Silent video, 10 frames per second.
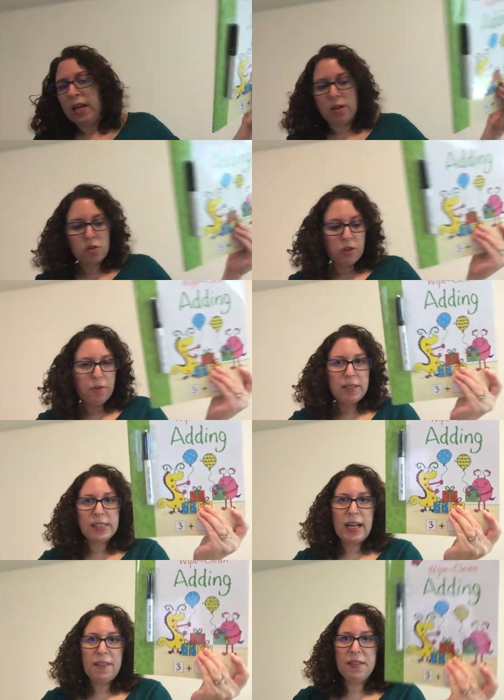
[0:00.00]
I'll show you
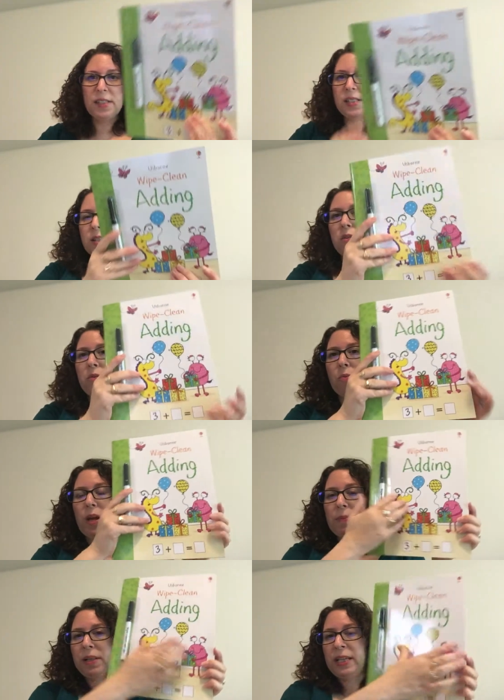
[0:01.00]
inside. This is the new
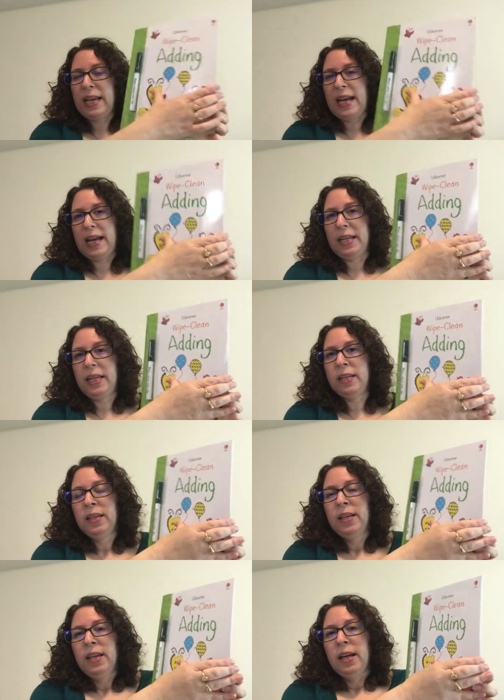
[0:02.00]
Wipe Clean Adding.
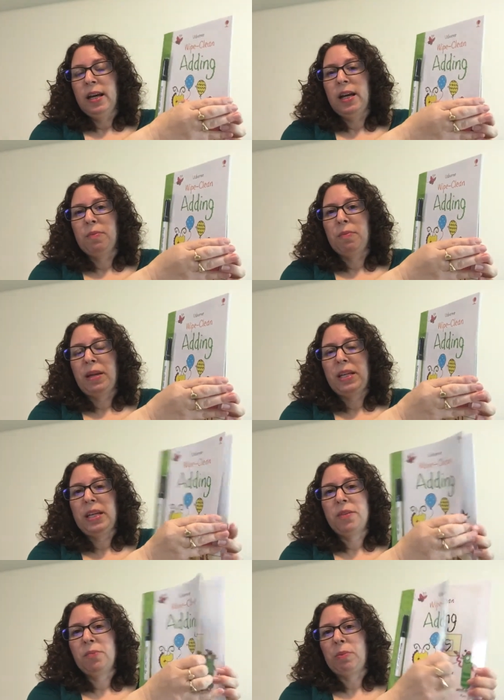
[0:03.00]
Um, my
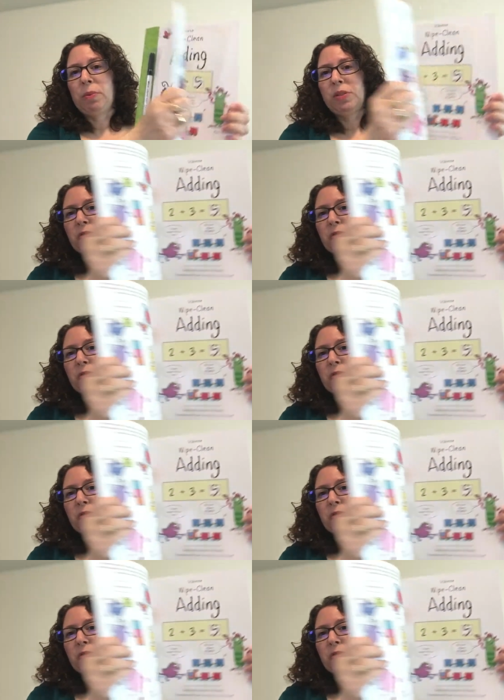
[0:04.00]
kid probably